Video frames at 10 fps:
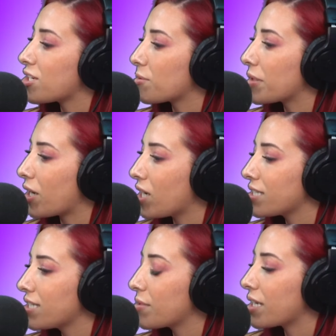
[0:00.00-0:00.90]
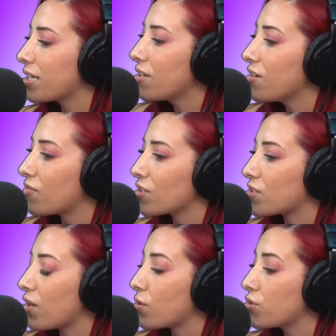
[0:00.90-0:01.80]
talk about my content. I'm like, first
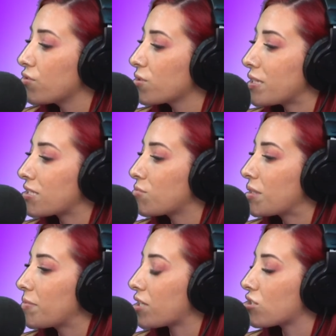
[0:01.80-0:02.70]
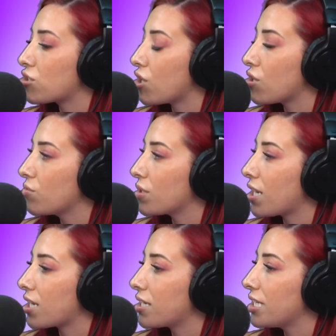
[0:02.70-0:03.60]
of all, you just messaged me about a show. We're
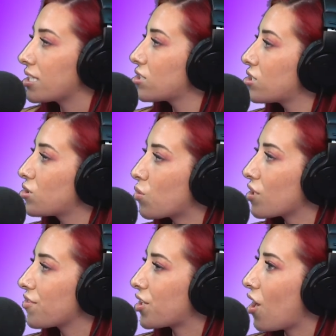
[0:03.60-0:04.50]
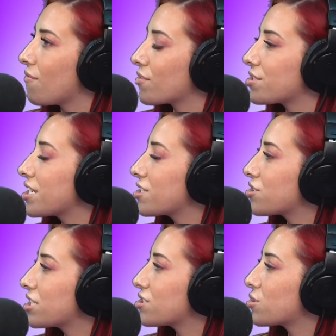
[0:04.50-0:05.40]
not gonna like swerve the
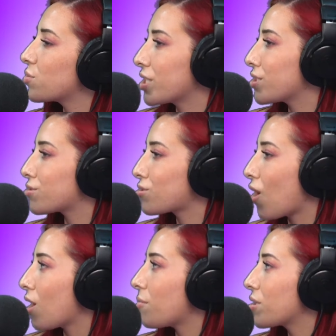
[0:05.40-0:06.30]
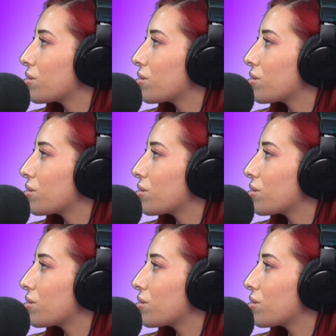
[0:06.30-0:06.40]
conversation into what you saw on my